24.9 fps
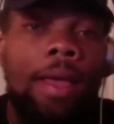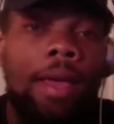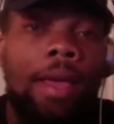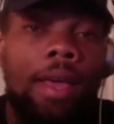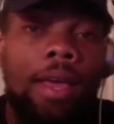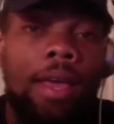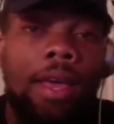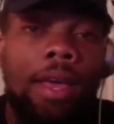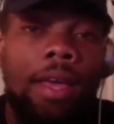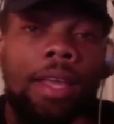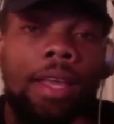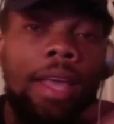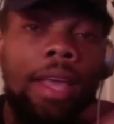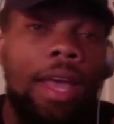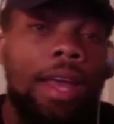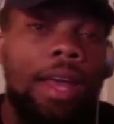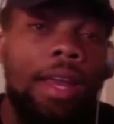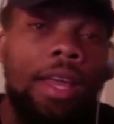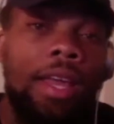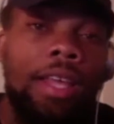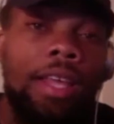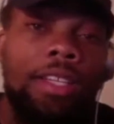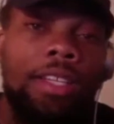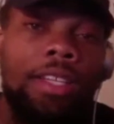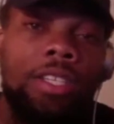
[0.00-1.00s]
again,
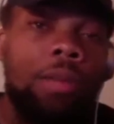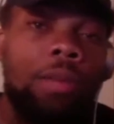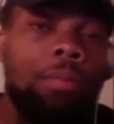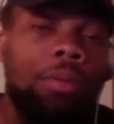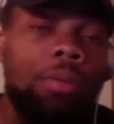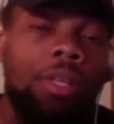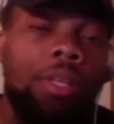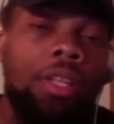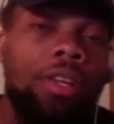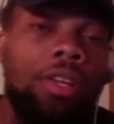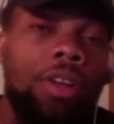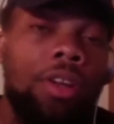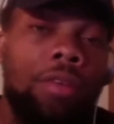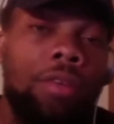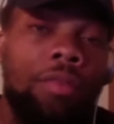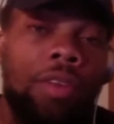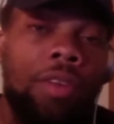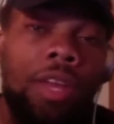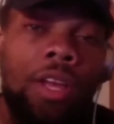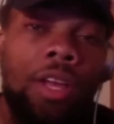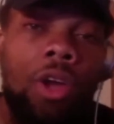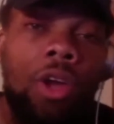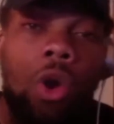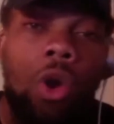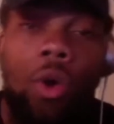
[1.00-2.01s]
it's completely different
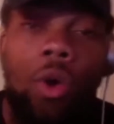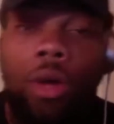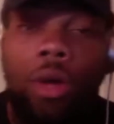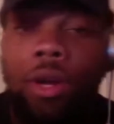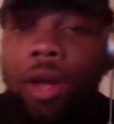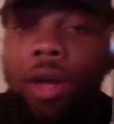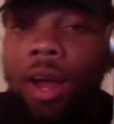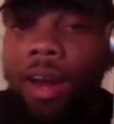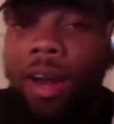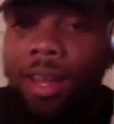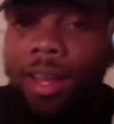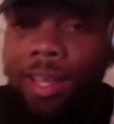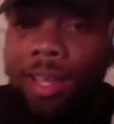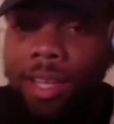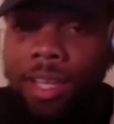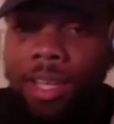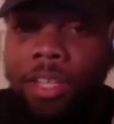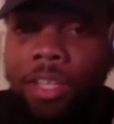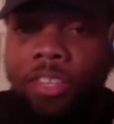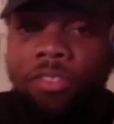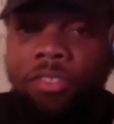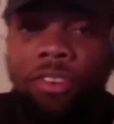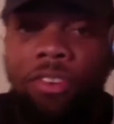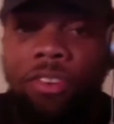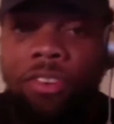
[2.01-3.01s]
than going, all right,
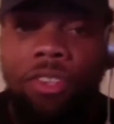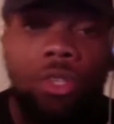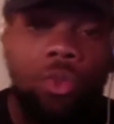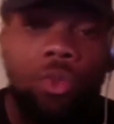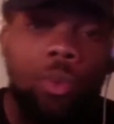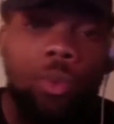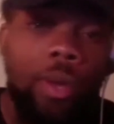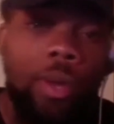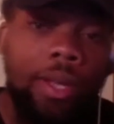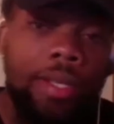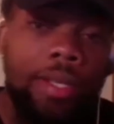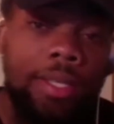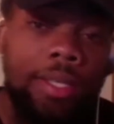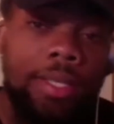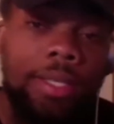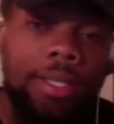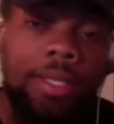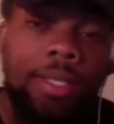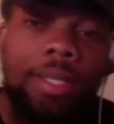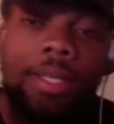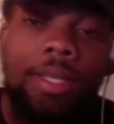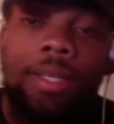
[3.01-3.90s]
East versus West.